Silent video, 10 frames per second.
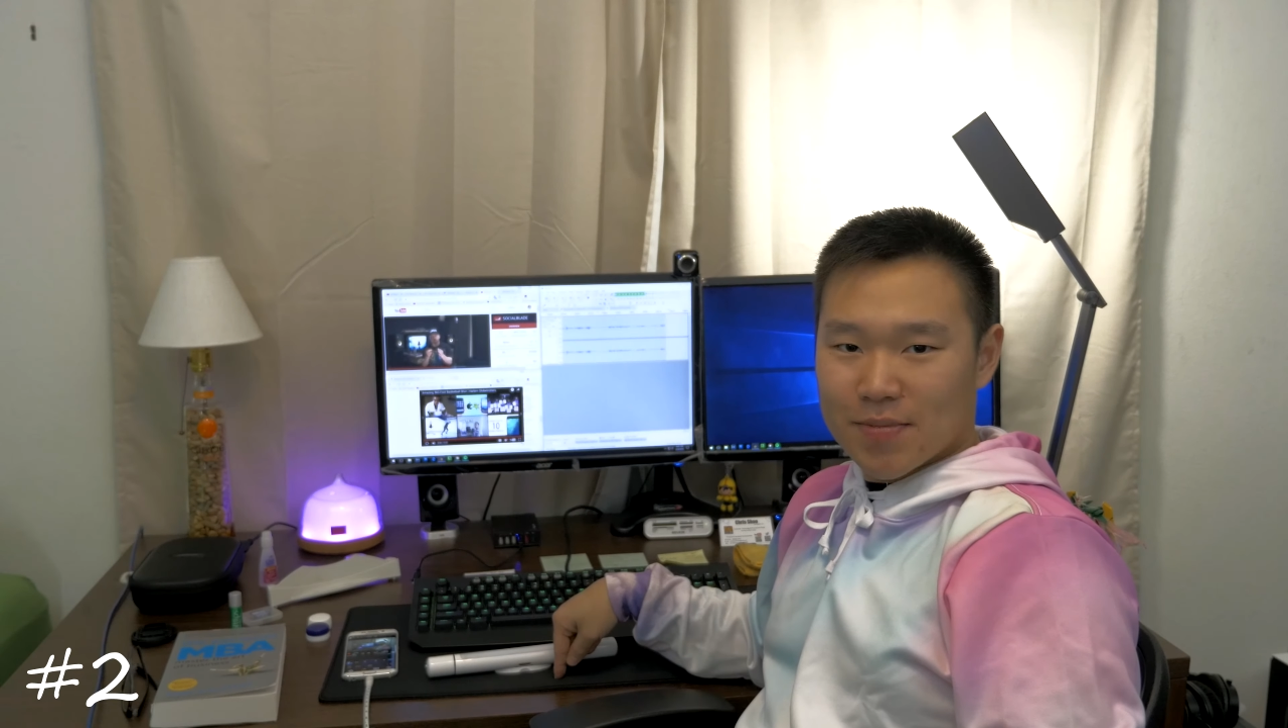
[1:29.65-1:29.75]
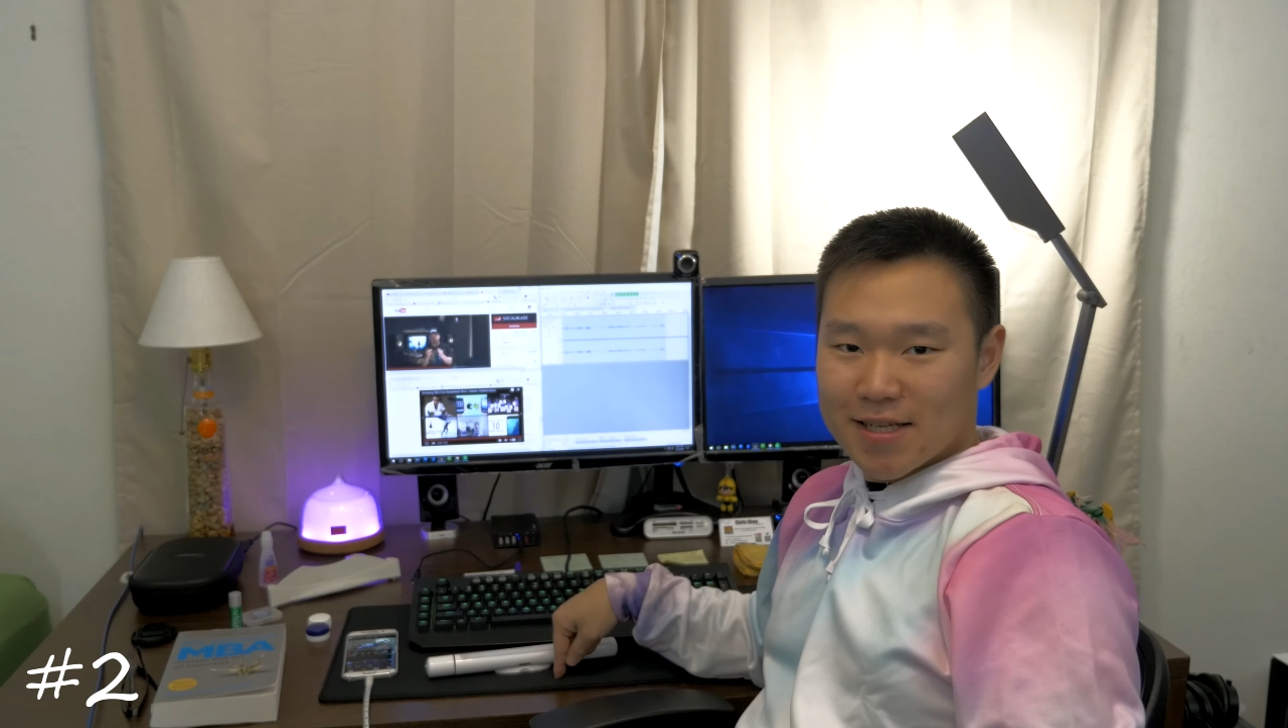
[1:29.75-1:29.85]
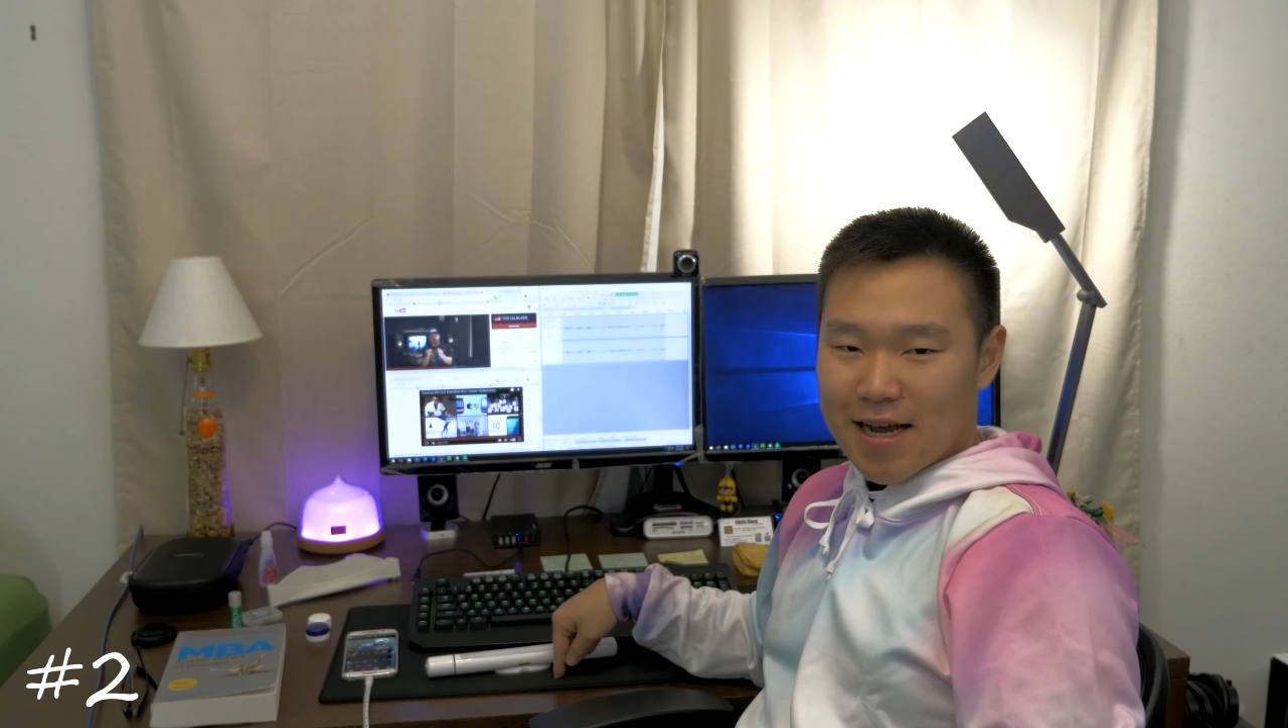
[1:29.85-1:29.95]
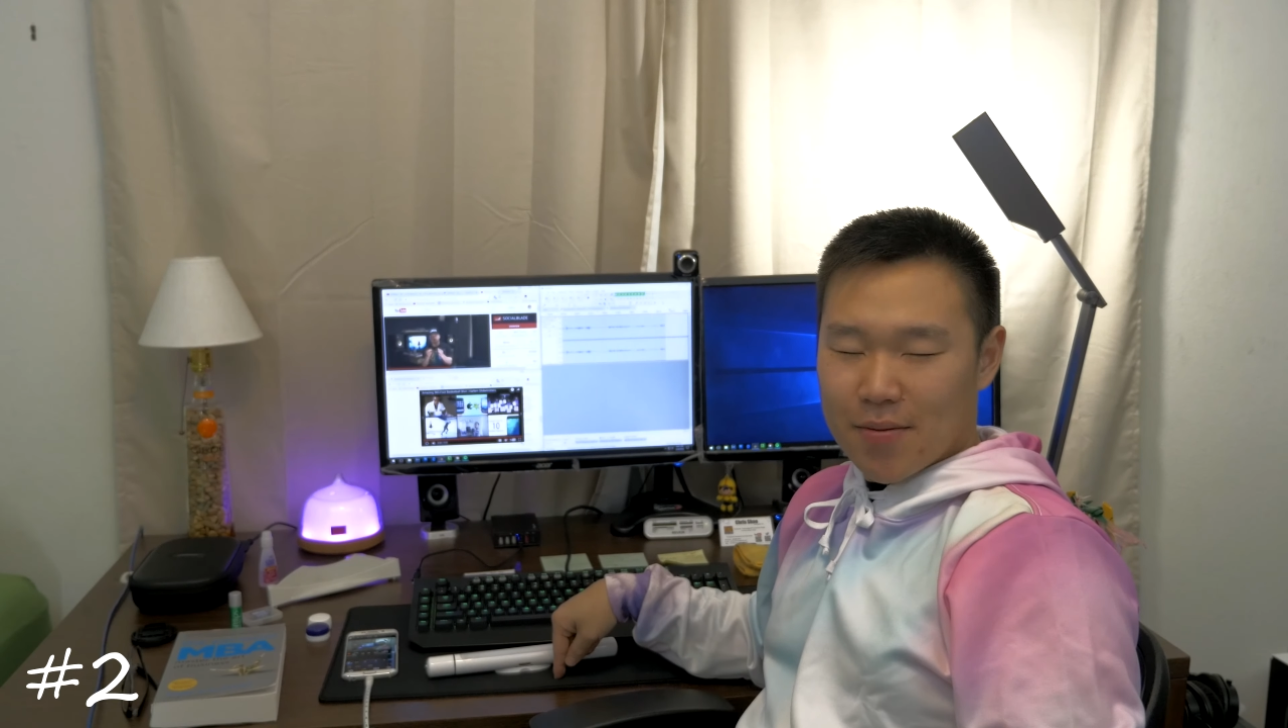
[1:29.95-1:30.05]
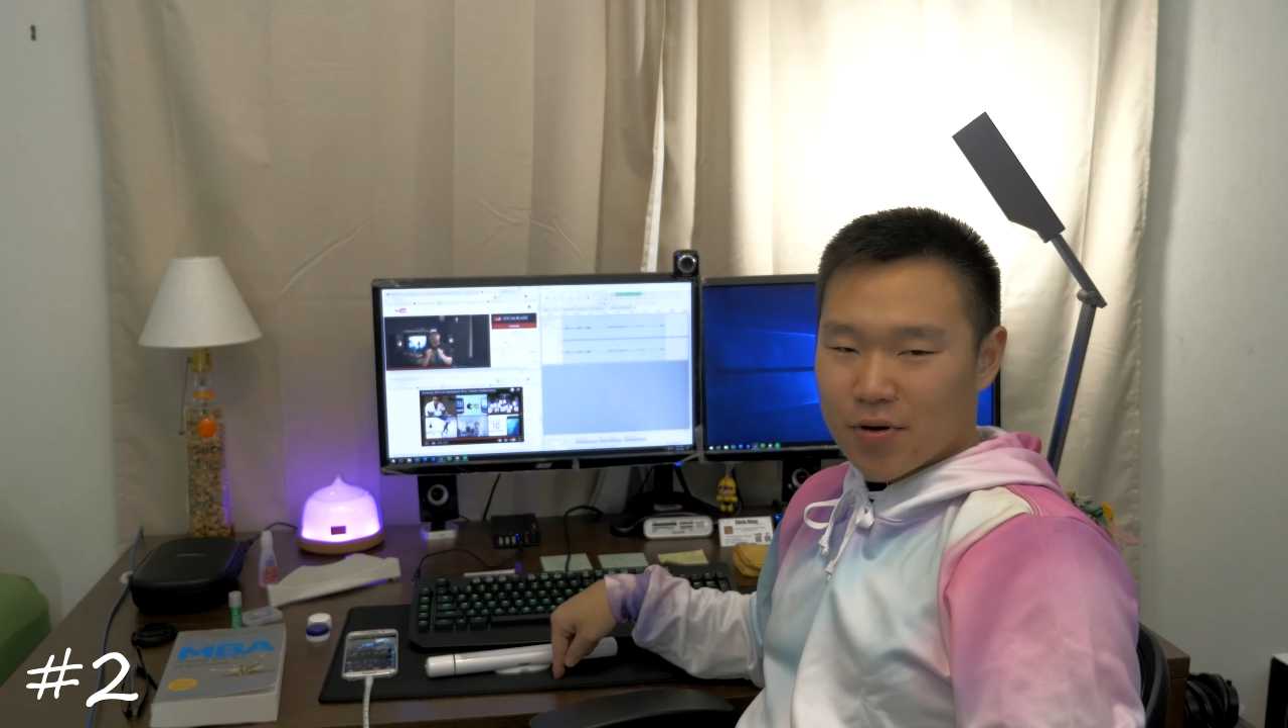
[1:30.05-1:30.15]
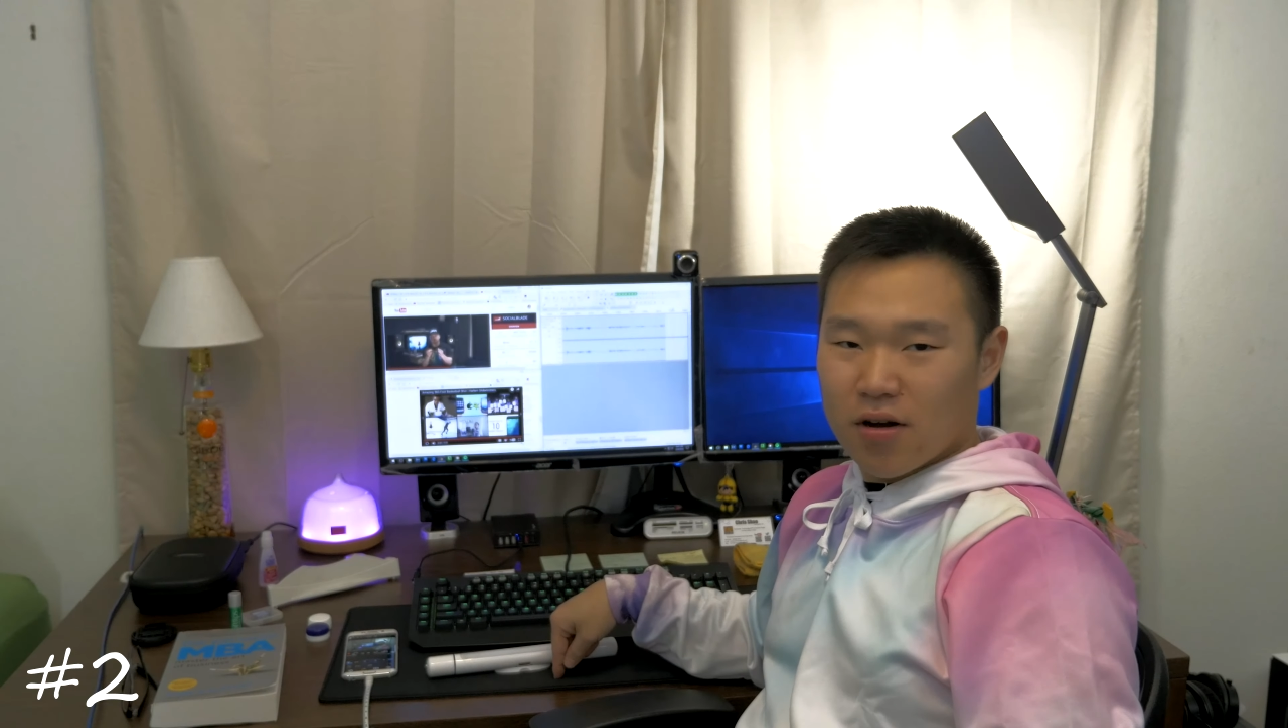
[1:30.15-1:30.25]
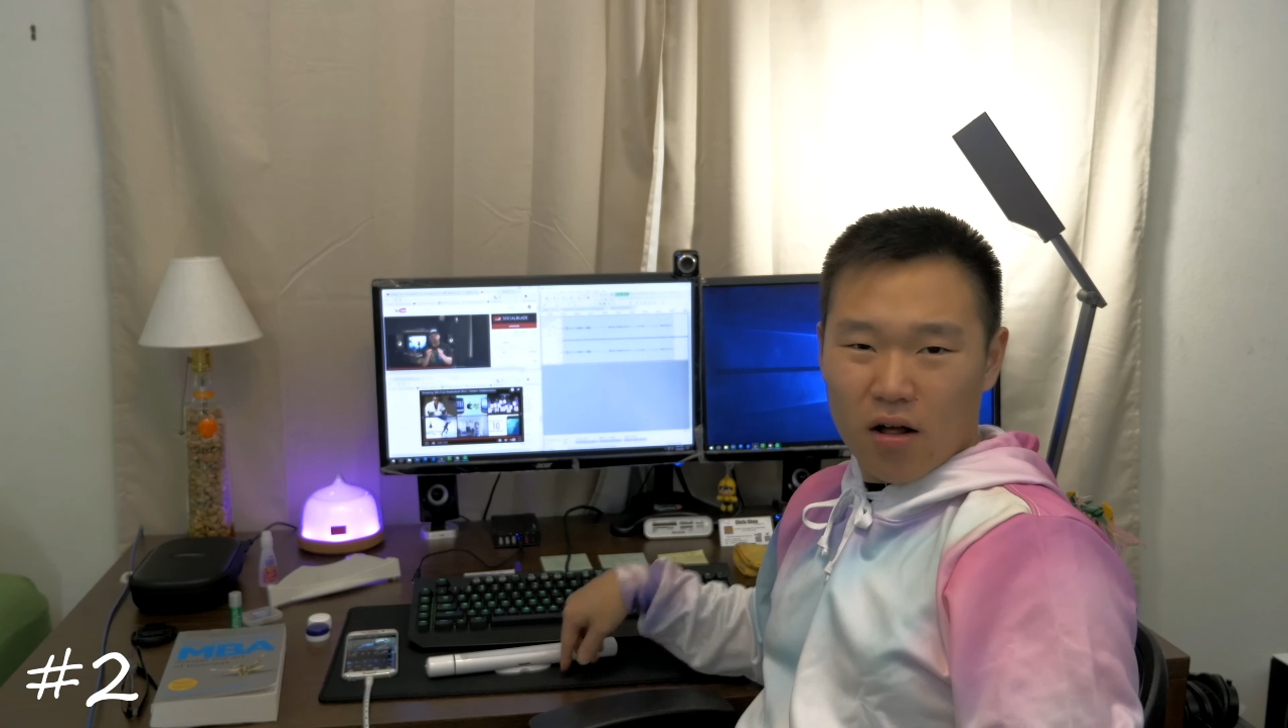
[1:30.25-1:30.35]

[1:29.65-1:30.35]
stamp.